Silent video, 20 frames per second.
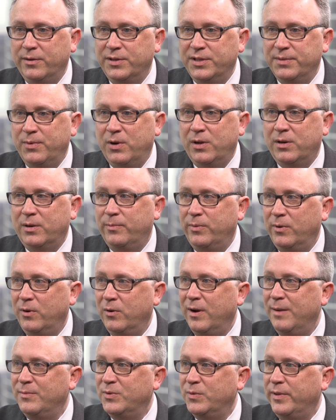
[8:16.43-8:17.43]
smaller
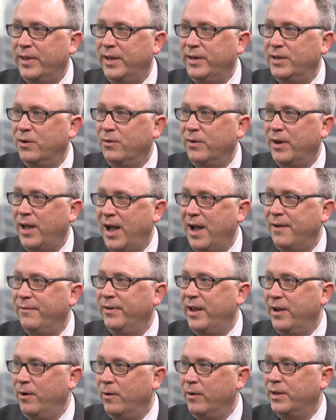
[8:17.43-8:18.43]
programs where they don't have an
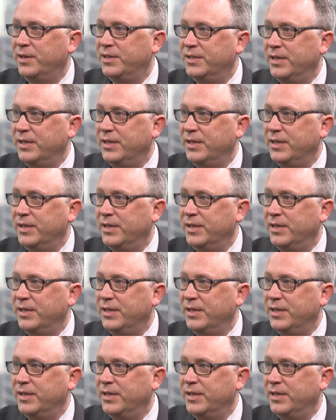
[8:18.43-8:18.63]
aortic